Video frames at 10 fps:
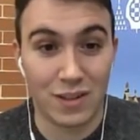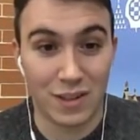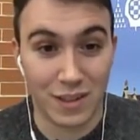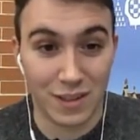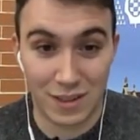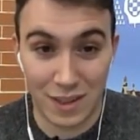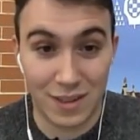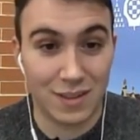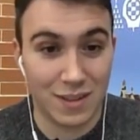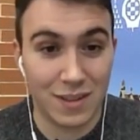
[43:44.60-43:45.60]
Already on the
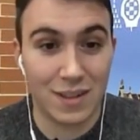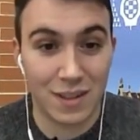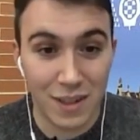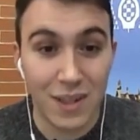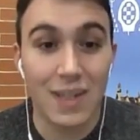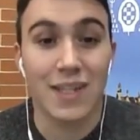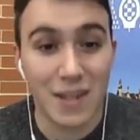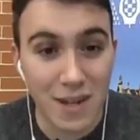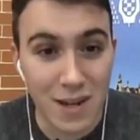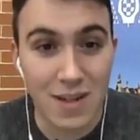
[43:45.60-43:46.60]
streets, right?
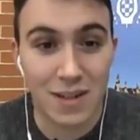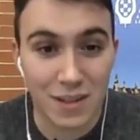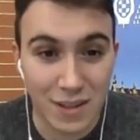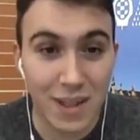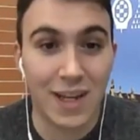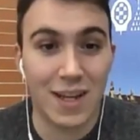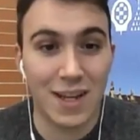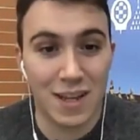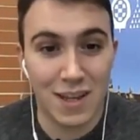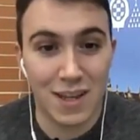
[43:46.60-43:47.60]
Yeah, without all
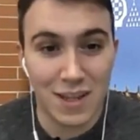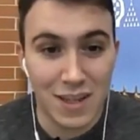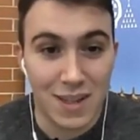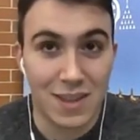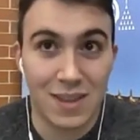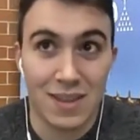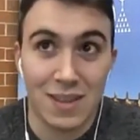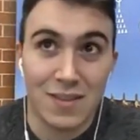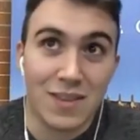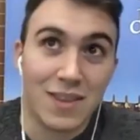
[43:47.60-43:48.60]
radar.
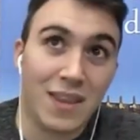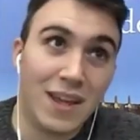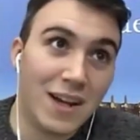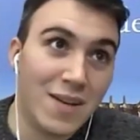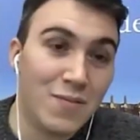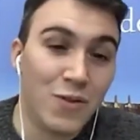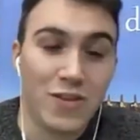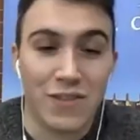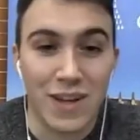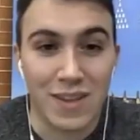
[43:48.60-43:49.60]
Oh. They can
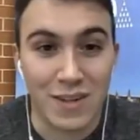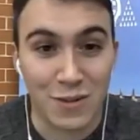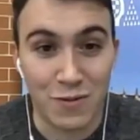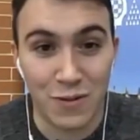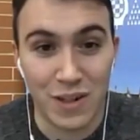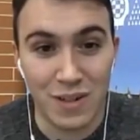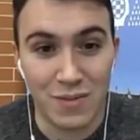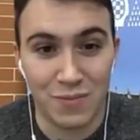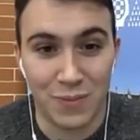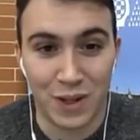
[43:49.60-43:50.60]
modify their software
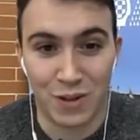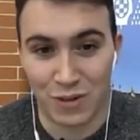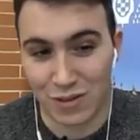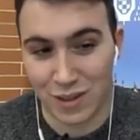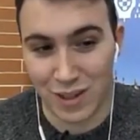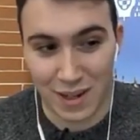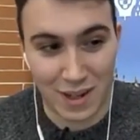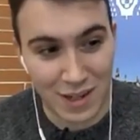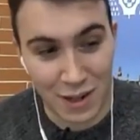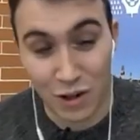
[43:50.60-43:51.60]
because their
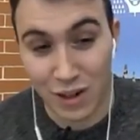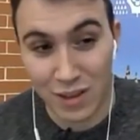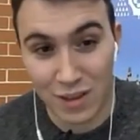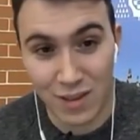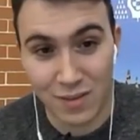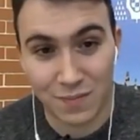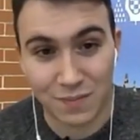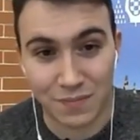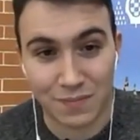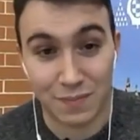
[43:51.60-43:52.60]
cars are connected,
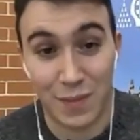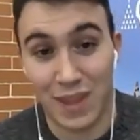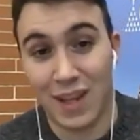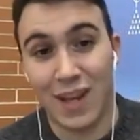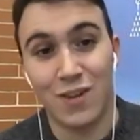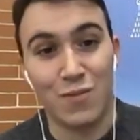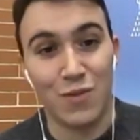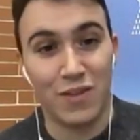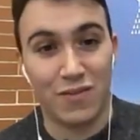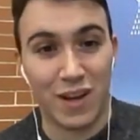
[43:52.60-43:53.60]
but they cannot
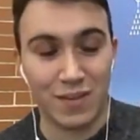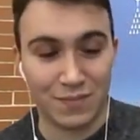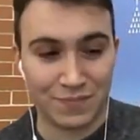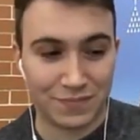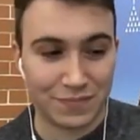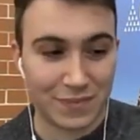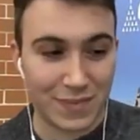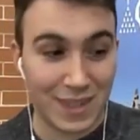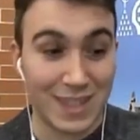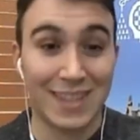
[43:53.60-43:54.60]
modify
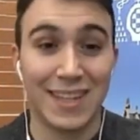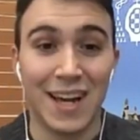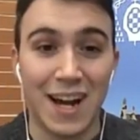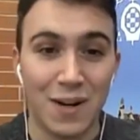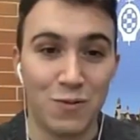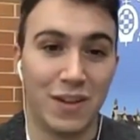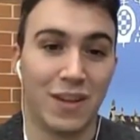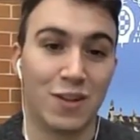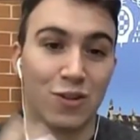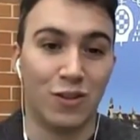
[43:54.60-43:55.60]
the hardware
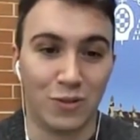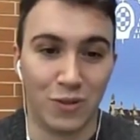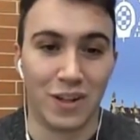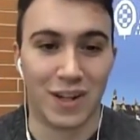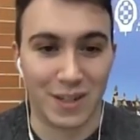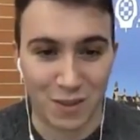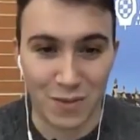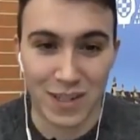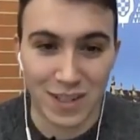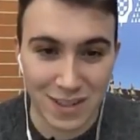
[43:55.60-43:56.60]
they sold to their
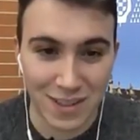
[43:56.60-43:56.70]
customers.